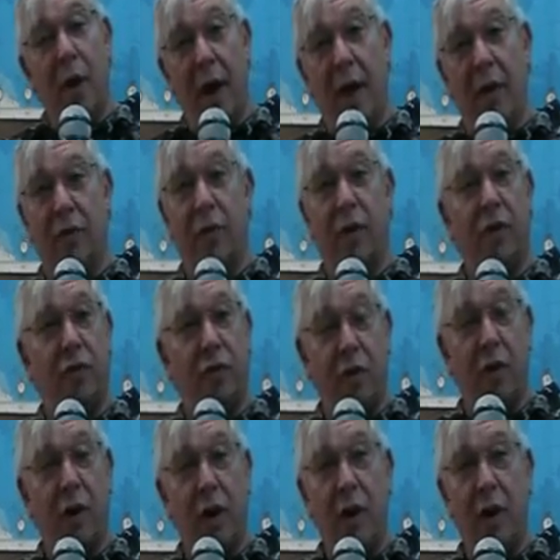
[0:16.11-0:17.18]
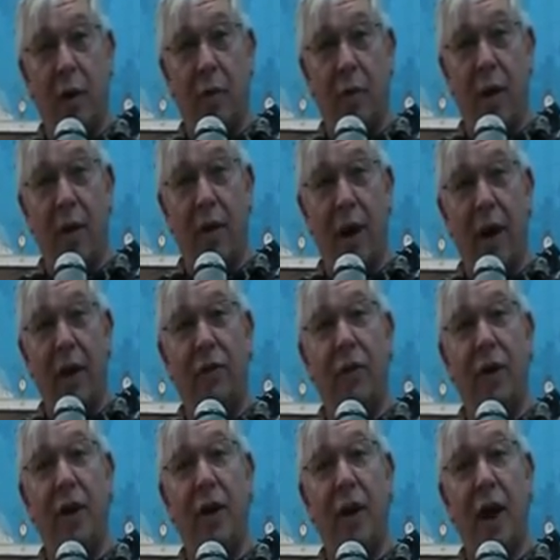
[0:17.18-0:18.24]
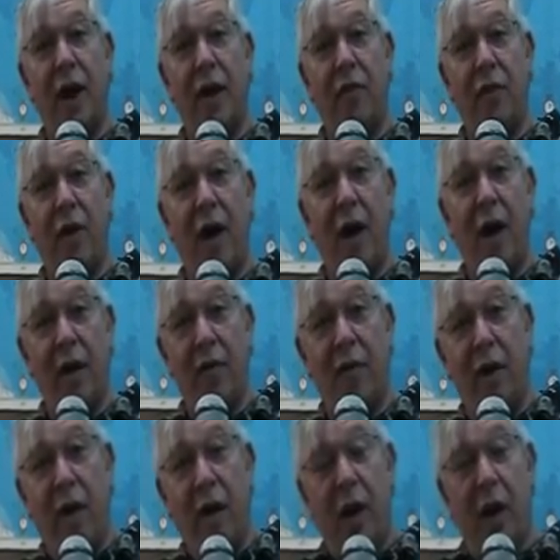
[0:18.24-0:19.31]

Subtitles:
but it actually started around 1995,